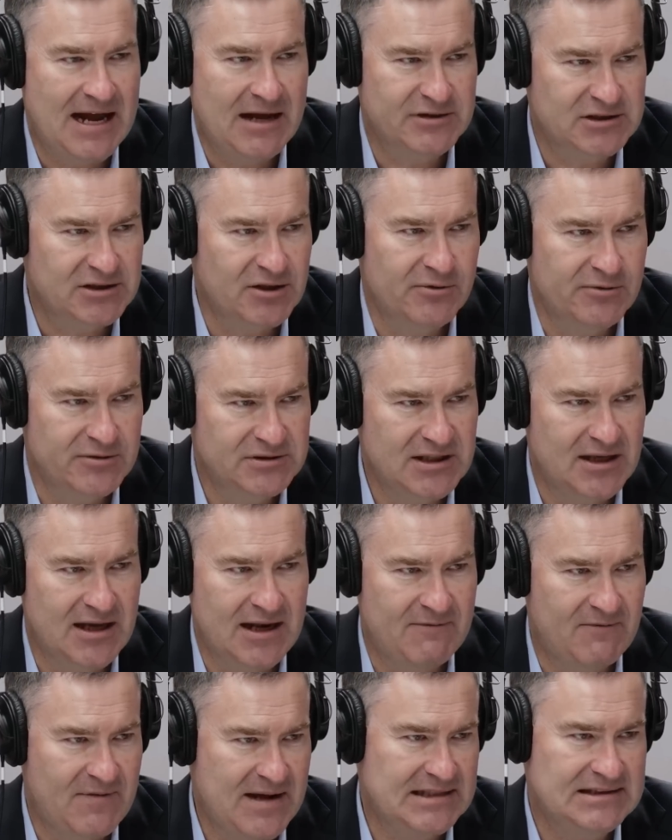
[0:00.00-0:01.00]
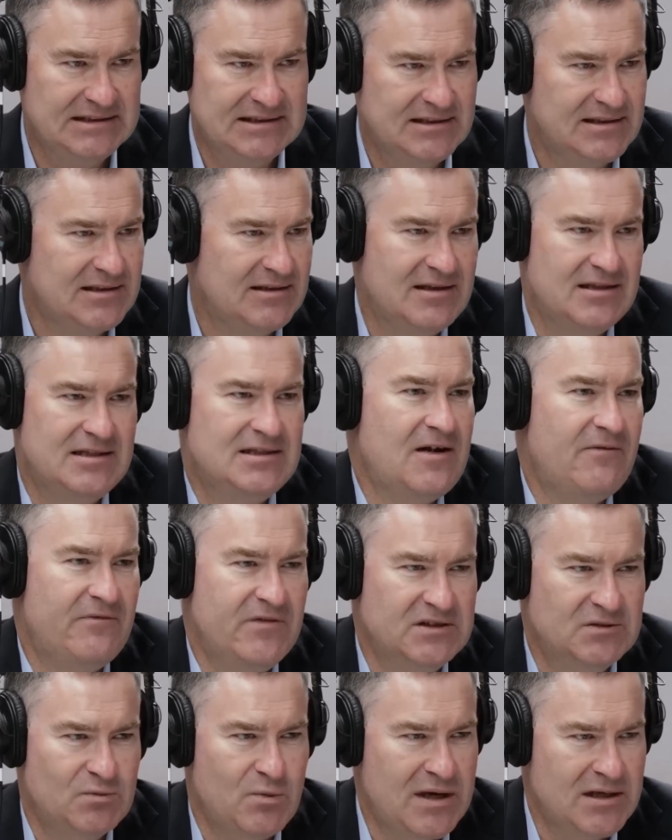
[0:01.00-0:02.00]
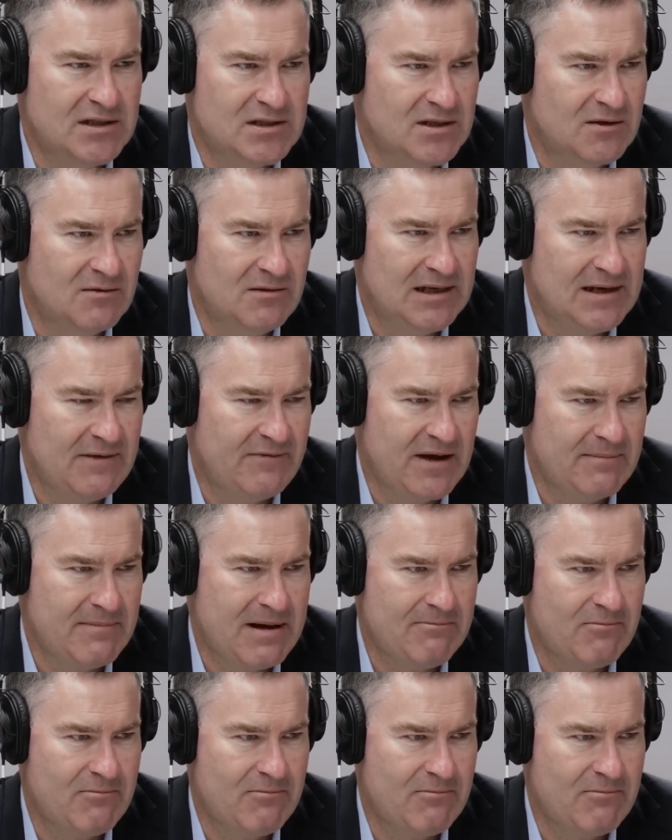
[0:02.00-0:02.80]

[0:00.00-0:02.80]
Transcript: of households are going to face the toughest winter in living